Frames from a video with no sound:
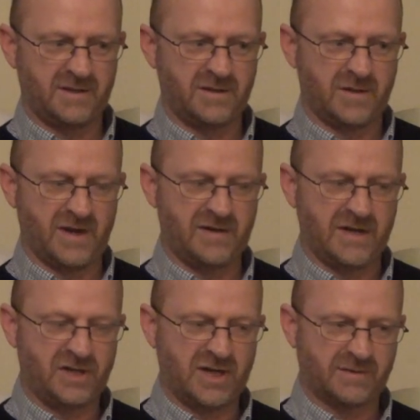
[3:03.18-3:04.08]
you know,
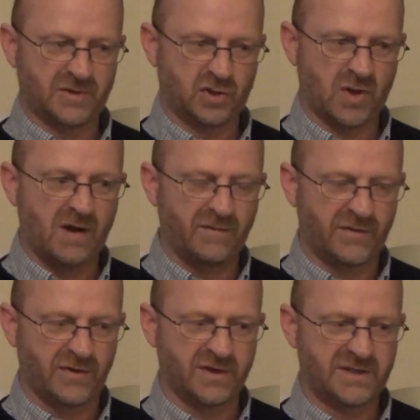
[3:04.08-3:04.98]
in chapters 12 and
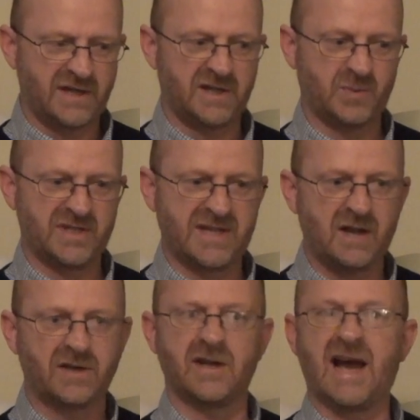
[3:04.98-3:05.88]
13 he's been
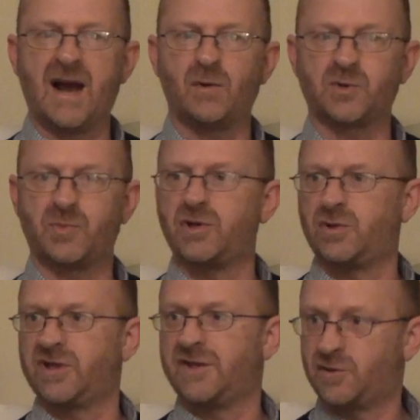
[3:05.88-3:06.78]
telling you how
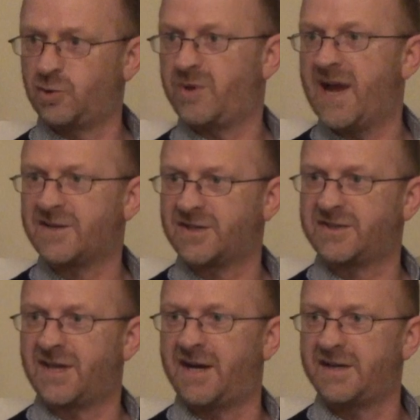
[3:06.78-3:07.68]
spiritual gifts should be
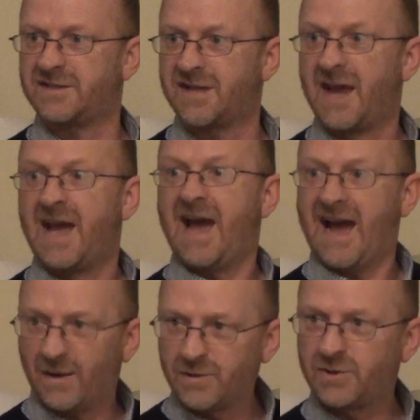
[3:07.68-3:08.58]
exercised,
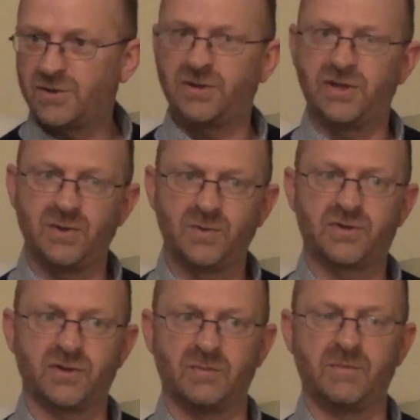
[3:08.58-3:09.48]
how you should
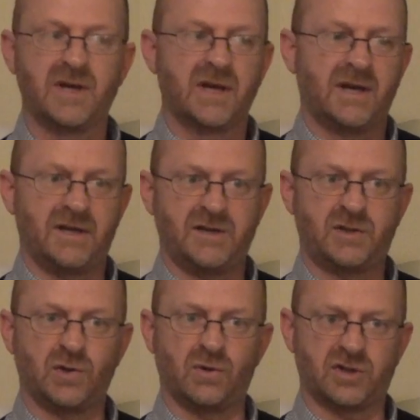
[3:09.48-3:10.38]
use them.
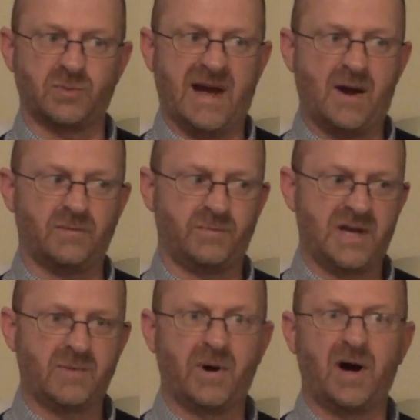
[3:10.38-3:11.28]
He's talked about
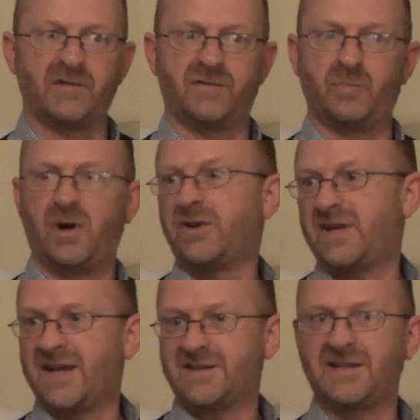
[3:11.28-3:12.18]
being part of a
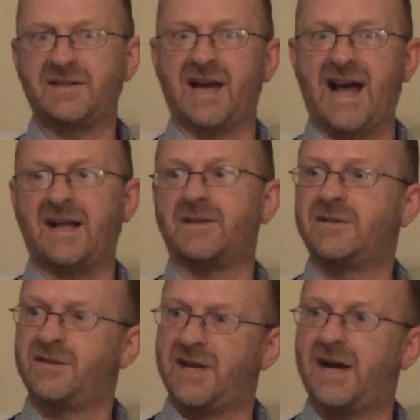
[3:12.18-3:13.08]
body, hasn't he? The
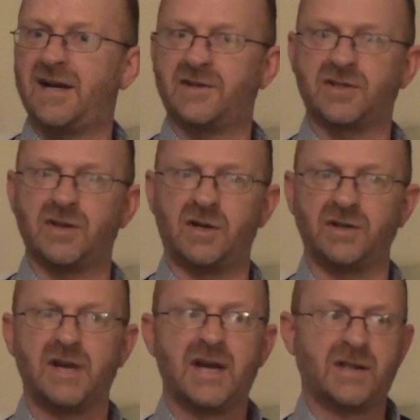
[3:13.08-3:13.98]
hand and the eye and so
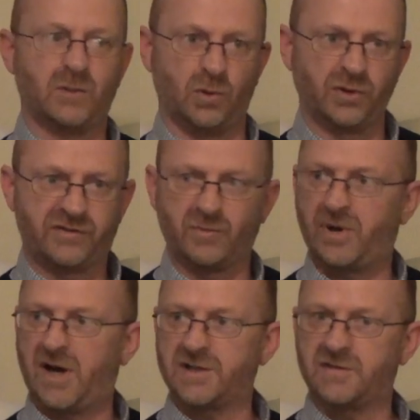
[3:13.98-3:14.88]
on. They're all different
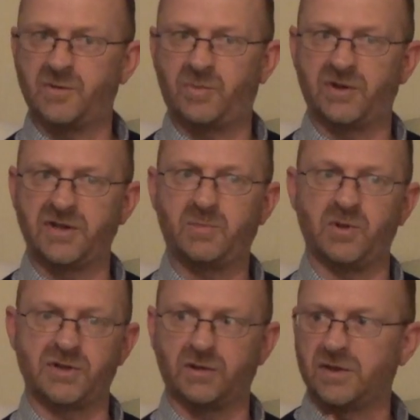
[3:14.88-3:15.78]
parts of the body, but
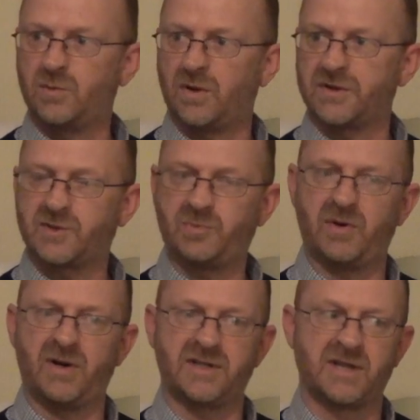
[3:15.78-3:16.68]
there's only one
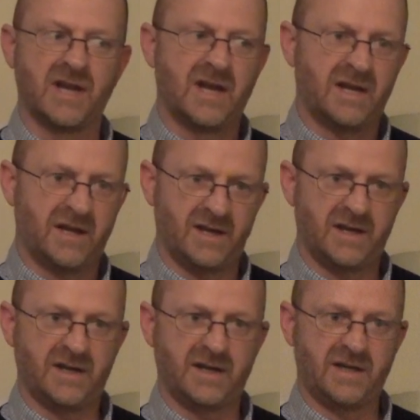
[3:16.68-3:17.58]
spirit.
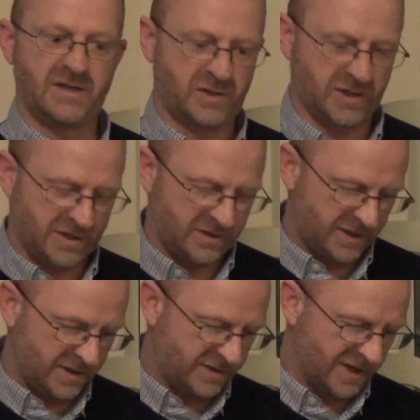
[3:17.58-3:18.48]

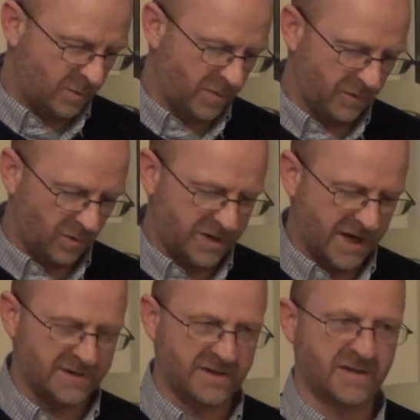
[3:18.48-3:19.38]
He's dealt with all
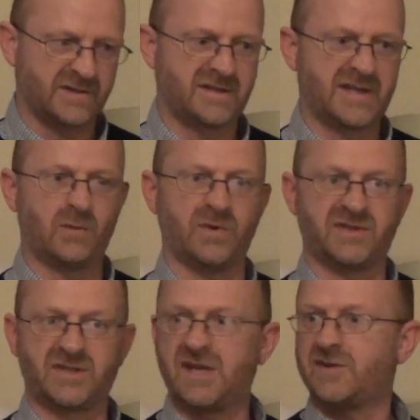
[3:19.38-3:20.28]
kinds of things. He's dealt with
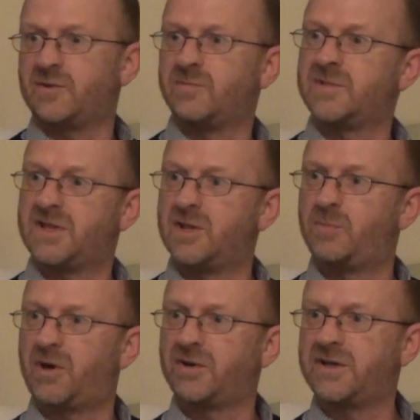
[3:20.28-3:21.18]
schisms in the
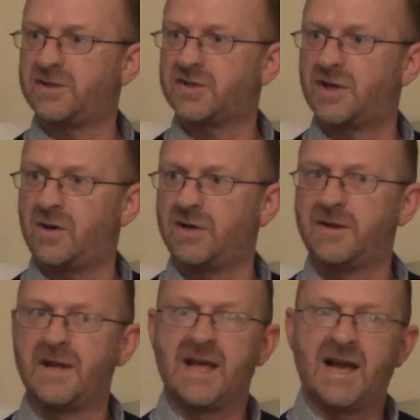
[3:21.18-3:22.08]
body and so
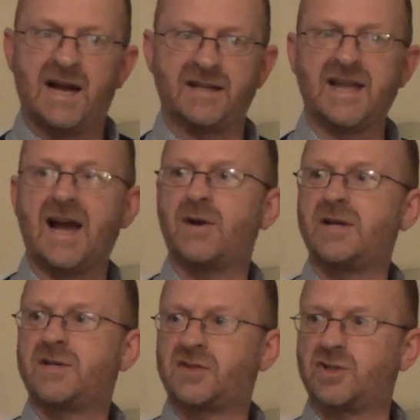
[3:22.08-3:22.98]
on. And now
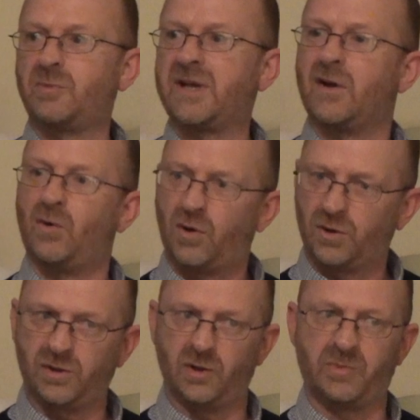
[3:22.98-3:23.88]
he's summing it
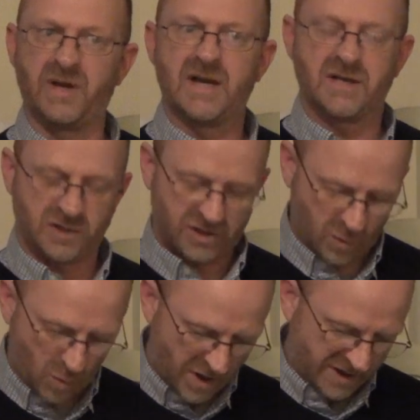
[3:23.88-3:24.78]
all up. And
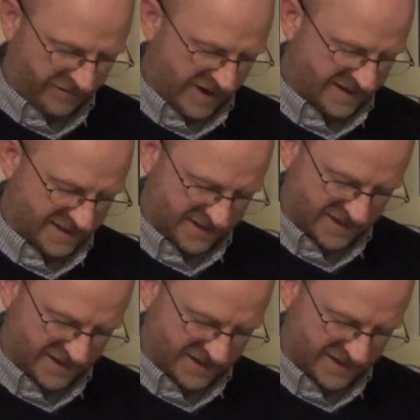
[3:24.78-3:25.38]
so what in effect he's